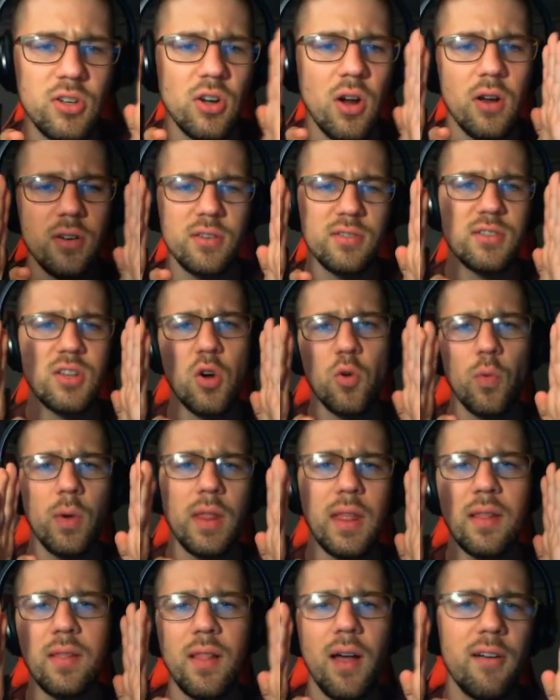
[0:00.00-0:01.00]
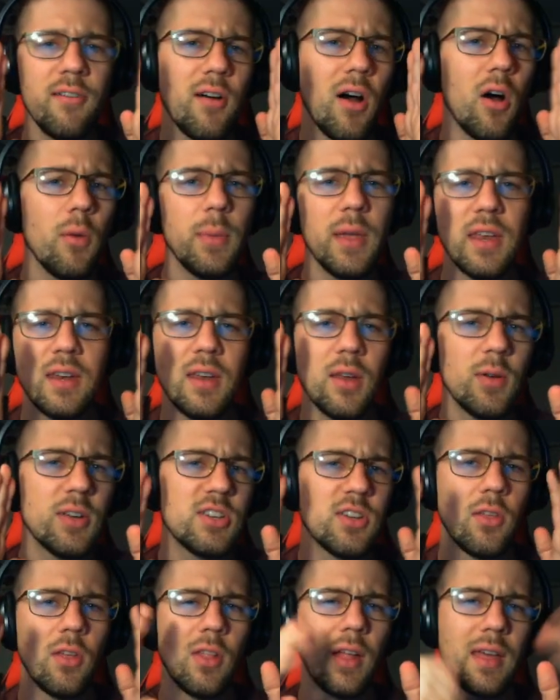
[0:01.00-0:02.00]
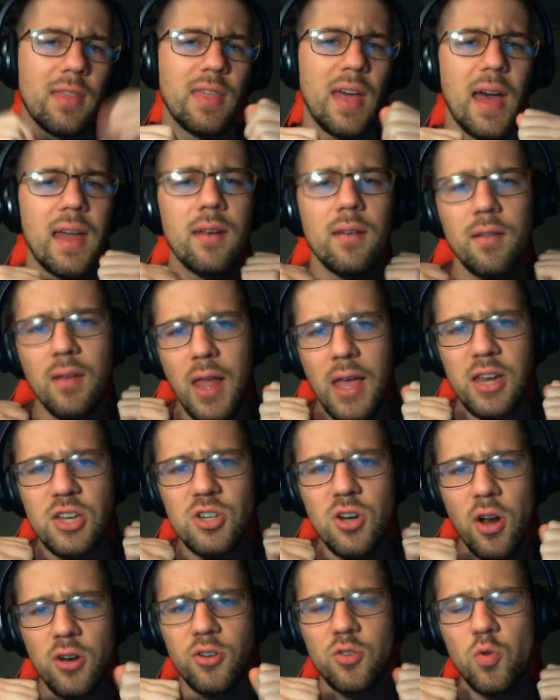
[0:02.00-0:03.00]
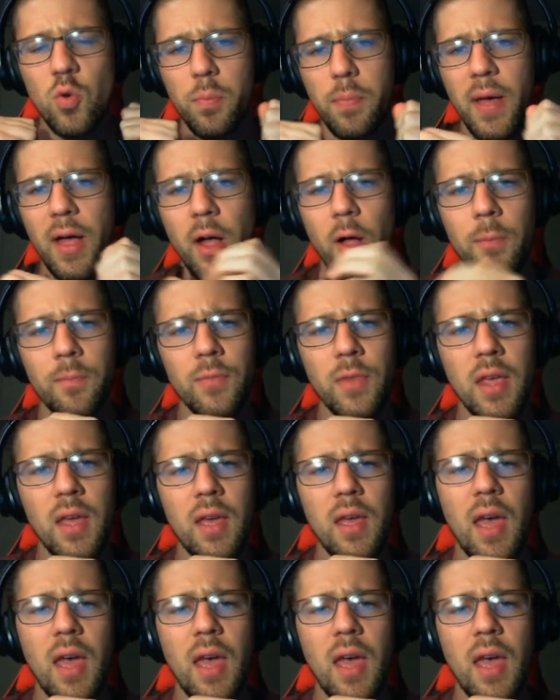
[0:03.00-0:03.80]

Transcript: The charges don't really love all being near each other like that. Like charges repel.